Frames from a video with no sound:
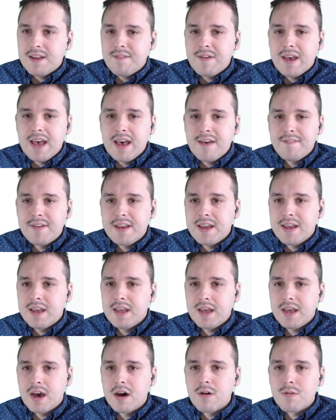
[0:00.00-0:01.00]
of have a
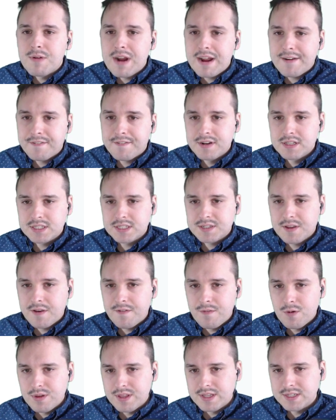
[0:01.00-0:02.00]
reference
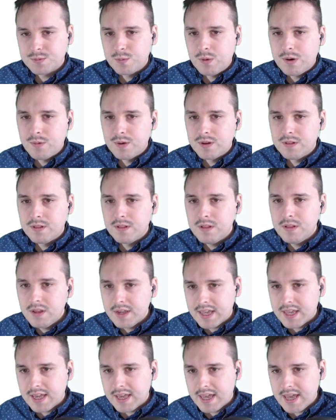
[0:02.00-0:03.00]
for this, what we're
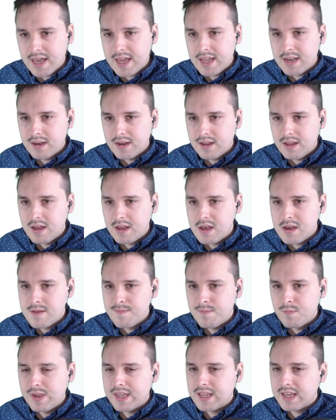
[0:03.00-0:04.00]
looking at,
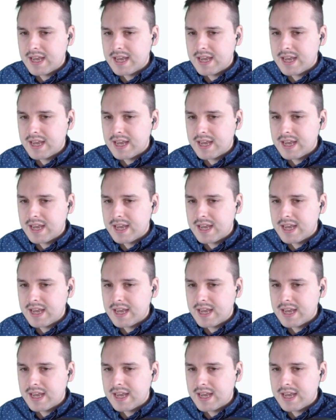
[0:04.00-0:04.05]
we can